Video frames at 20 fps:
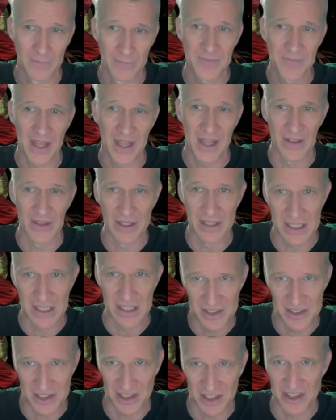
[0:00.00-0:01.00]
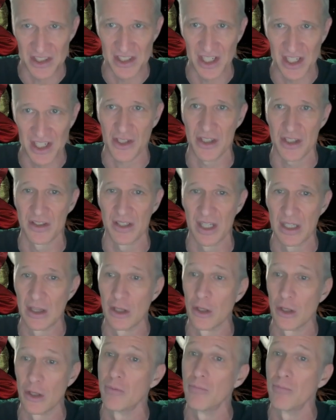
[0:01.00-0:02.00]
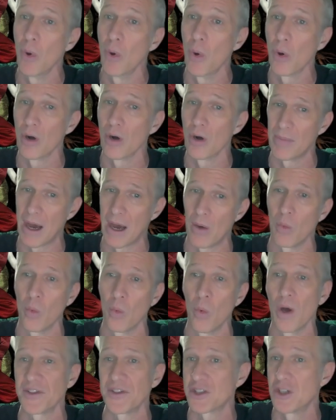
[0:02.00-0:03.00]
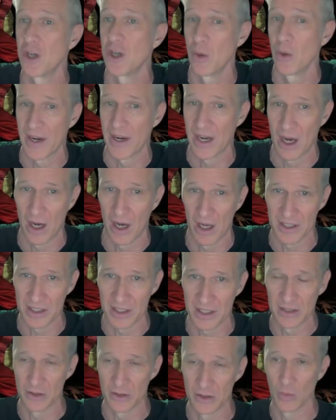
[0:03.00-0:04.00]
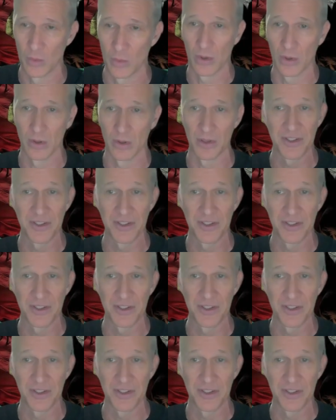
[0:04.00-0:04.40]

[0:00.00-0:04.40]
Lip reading: And then in succession, they learn more about what's going on in the world.